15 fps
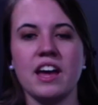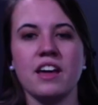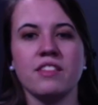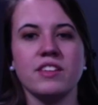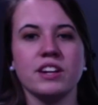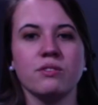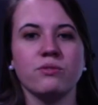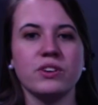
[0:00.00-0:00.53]

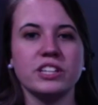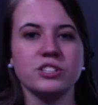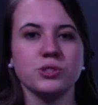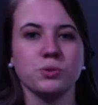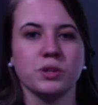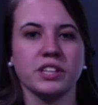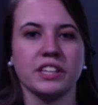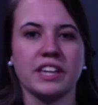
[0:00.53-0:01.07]
then
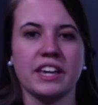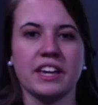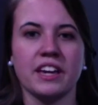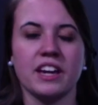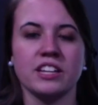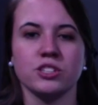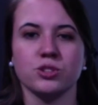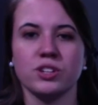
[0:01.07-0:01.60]
eventually
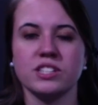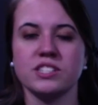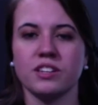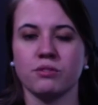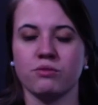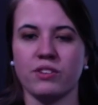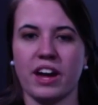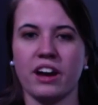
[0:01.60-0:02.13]

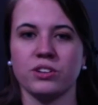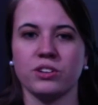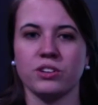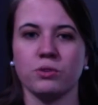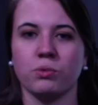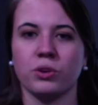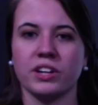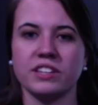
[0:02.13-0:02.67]
intrinsic value
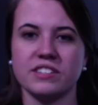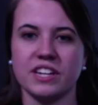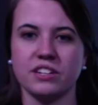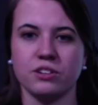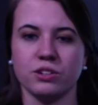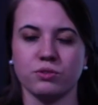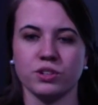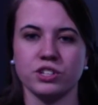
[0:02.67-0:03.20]
will
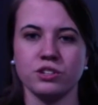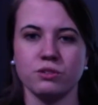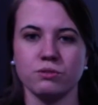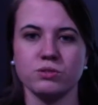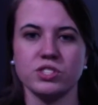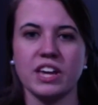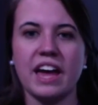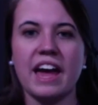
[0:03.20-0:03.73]
continue to
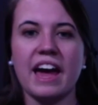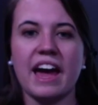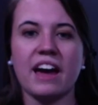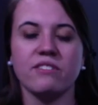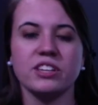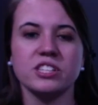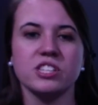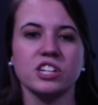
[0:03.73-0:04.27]
reduce.
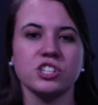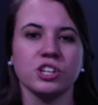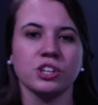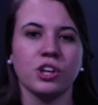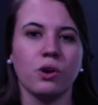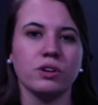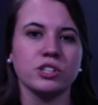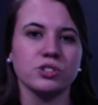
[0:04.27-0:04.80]
Having such a
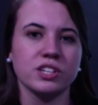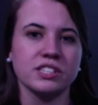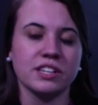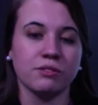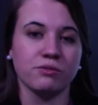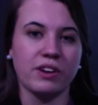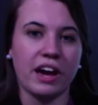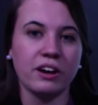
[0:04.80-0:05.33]
low
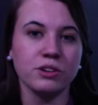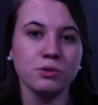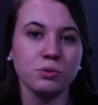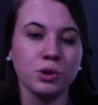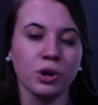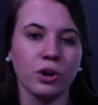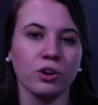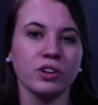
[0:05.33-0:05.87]
intrinsic value
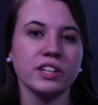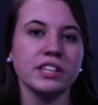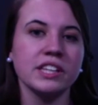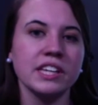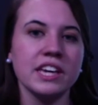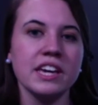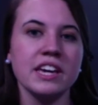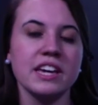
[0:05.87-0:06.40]

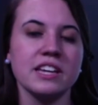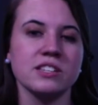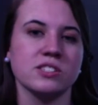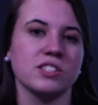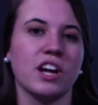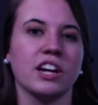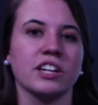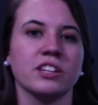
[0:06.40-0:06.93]
currently is
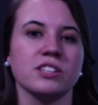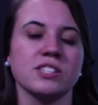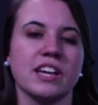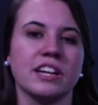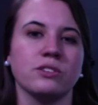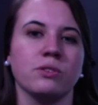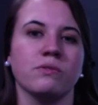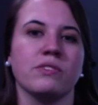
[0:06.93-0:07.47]
not a good
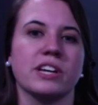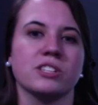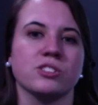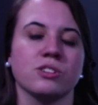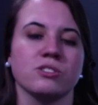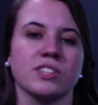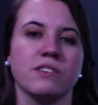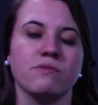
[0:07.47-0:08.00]
sign to
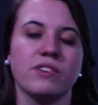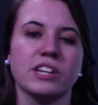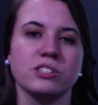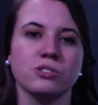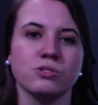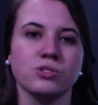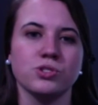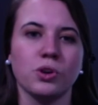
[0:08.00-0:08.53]
investors.
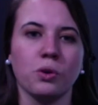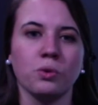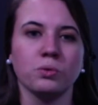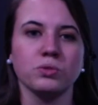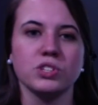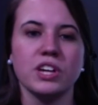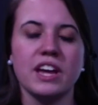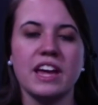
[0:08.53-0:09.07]
Investors
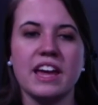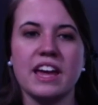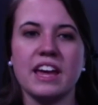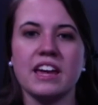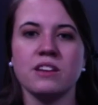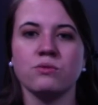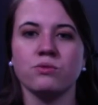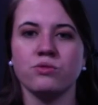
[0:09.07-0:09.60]
don't
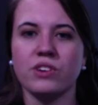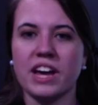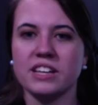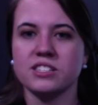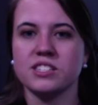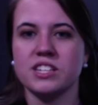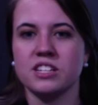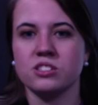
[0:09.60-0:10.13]

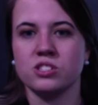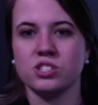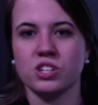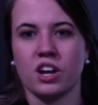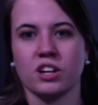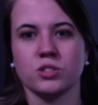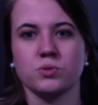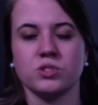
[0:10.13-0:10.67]
invest in
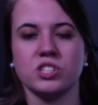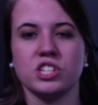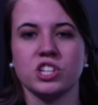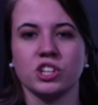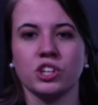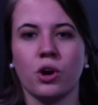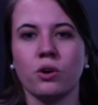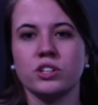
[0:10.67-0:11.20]
stocks with such a
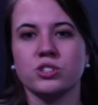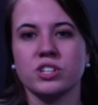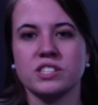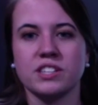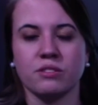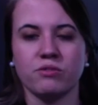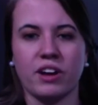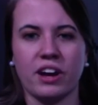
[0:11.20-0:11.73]
low
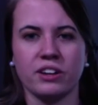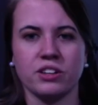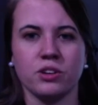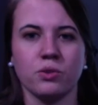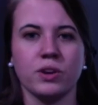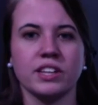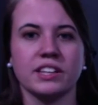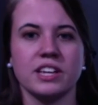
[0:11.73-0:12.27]
intrinsic
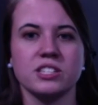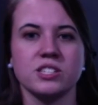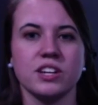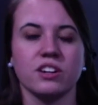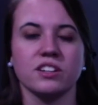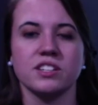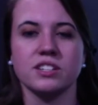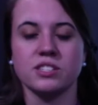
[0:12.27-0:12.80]
value unless
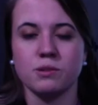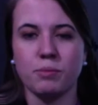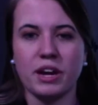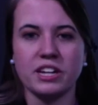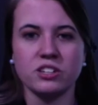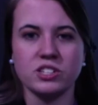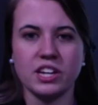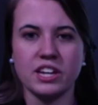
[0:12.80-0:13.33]
they're
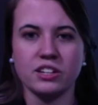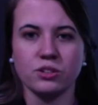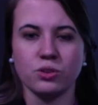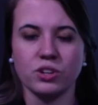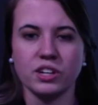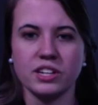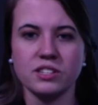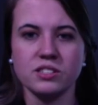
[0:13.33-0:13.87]
anticipated to
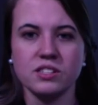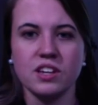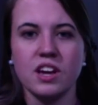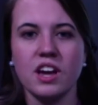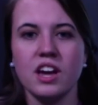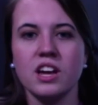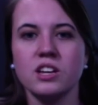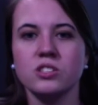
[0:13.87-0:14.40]
increase.
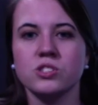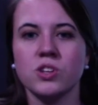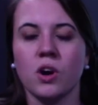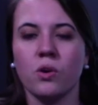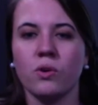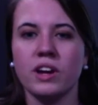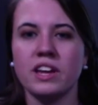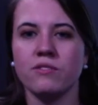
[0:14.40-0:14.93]

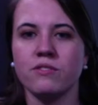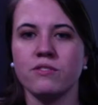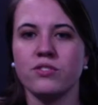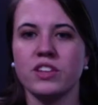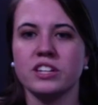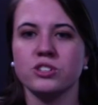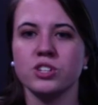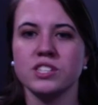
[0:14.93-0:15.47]
So if
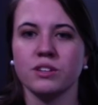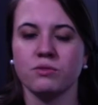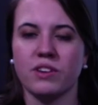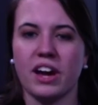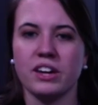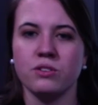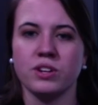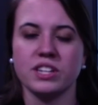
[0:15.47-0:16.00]
the intrinsic
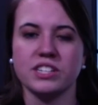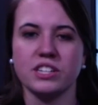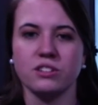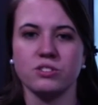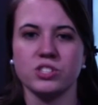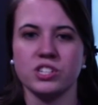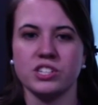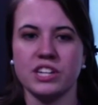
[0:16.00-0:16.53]
value
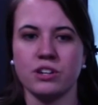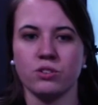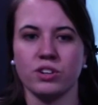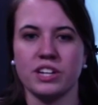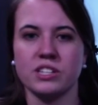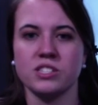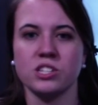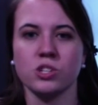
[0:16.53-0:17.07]
continues to
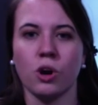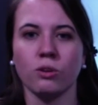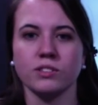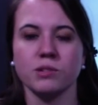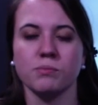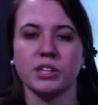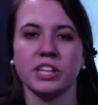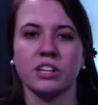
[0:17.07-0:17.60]
decrease, it's
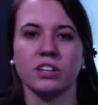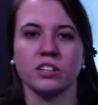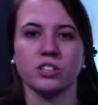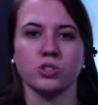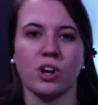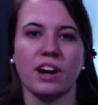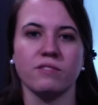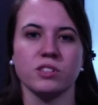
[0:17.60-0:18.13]
ultimately going to
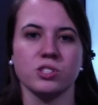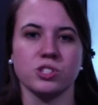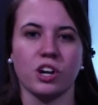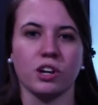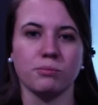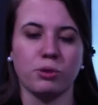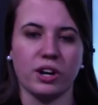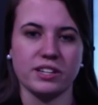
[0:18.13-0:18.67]
drive the
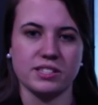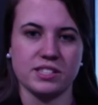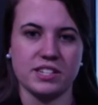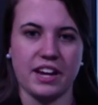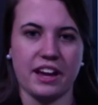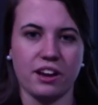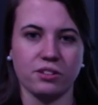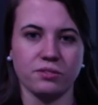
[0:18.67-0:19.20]
stock price
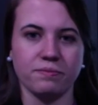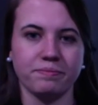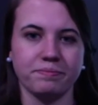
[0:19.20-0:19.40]
down.